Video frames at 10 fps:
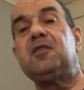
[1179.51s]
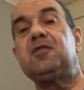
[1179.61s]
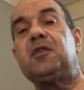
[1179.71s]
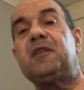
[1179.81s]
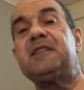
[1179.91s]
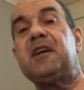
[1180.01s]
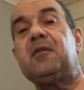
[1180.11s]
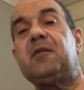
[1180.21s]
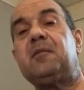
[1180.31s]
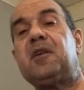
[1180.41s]
So that's
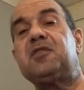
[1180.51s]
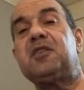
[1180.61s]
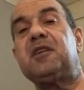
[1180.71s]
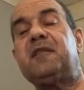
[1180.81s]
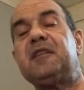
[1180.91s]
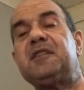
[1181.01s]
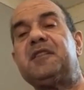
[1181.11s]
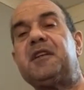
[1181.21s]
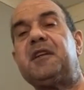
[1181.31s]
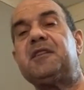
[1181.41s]
how much of
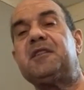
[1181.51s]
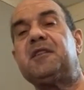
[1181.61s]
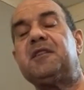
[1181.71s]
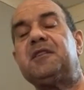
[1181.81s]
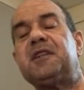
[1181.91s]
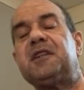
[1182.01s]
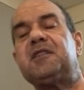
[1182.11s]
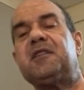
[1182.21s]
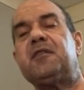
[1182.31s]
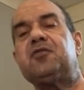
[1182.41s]
insidious
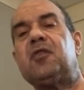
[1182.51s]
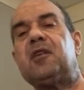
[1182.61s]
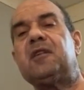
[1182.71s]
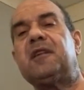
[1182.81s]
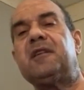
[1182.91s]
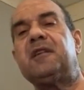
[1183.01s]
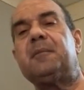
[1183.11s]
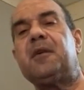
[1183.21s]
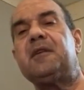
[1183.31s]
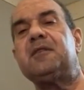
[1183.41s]
insidious of a drug
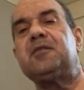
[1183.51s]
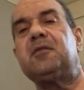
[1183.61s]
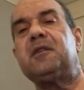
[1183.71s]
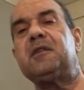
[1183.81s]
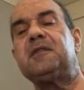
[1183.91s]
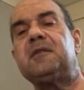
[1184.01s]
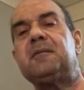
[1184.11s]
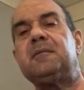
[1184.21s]
that prednisone is.